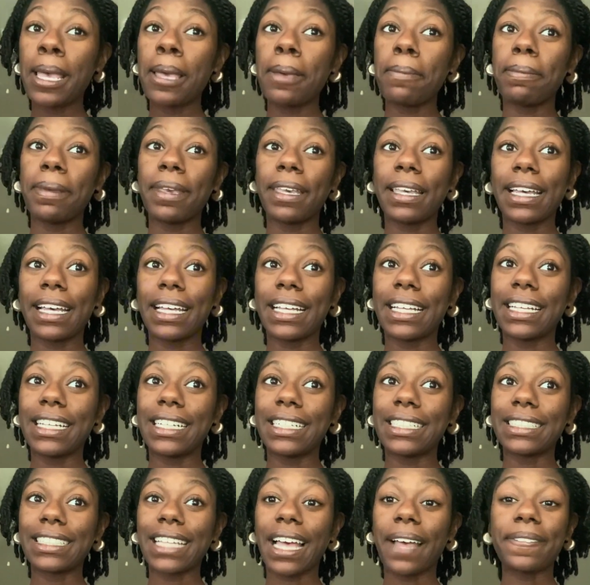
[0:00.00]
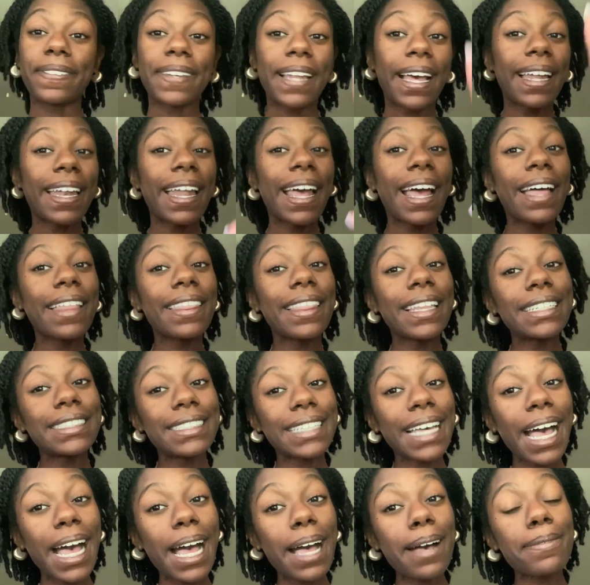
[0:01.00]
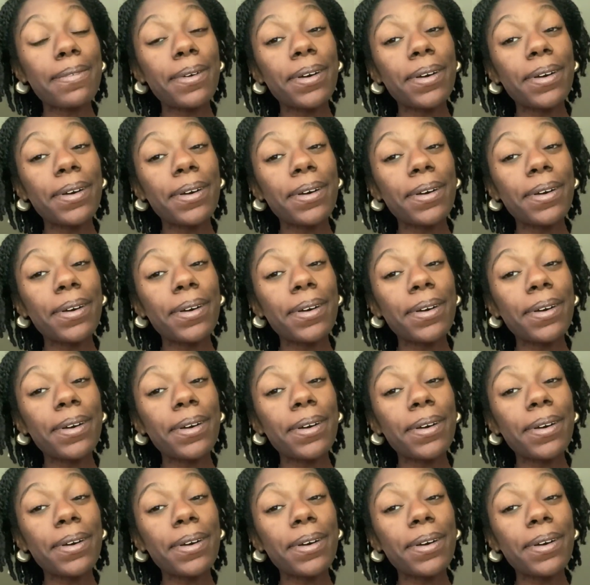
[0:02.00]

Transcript: Because I've not had the time